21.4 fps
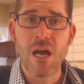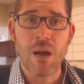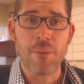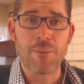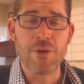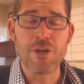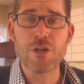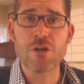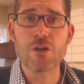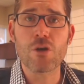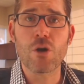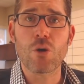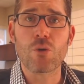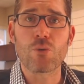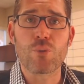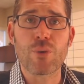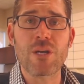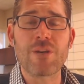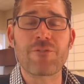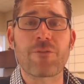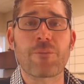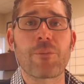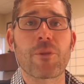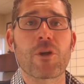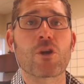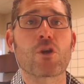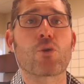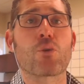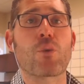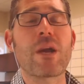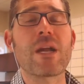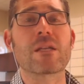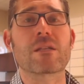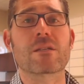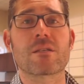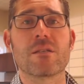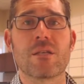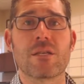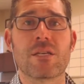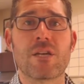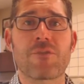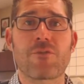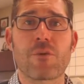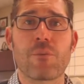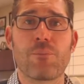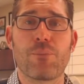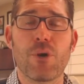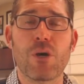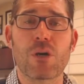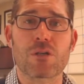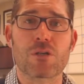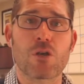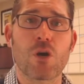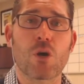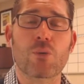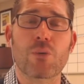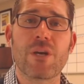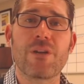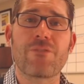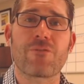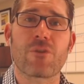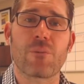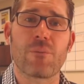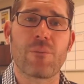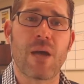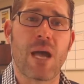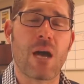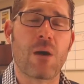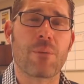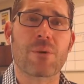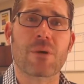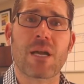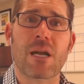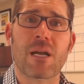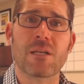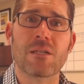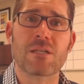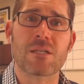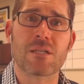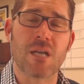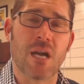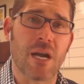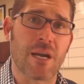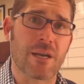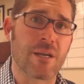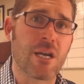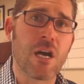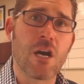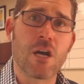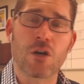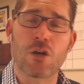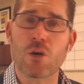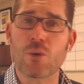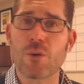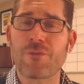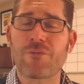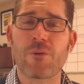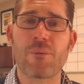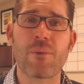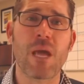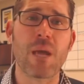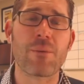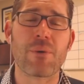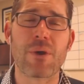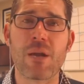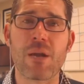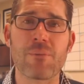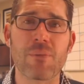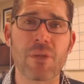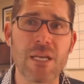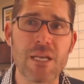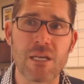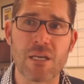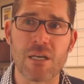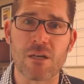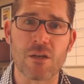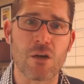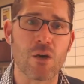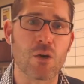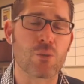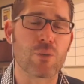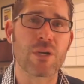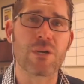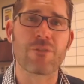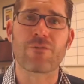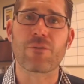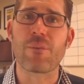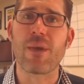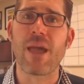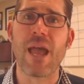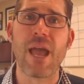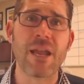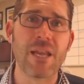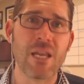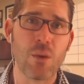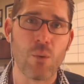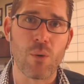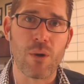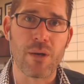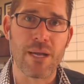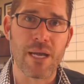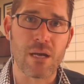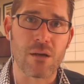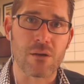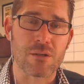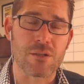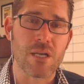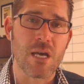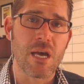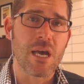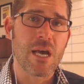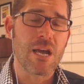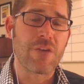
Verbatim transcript: I mean, you can go read from the greats in the different books. Go read from Albert Einstein. Go read from Abraham Lincoln. Go read from anyone else.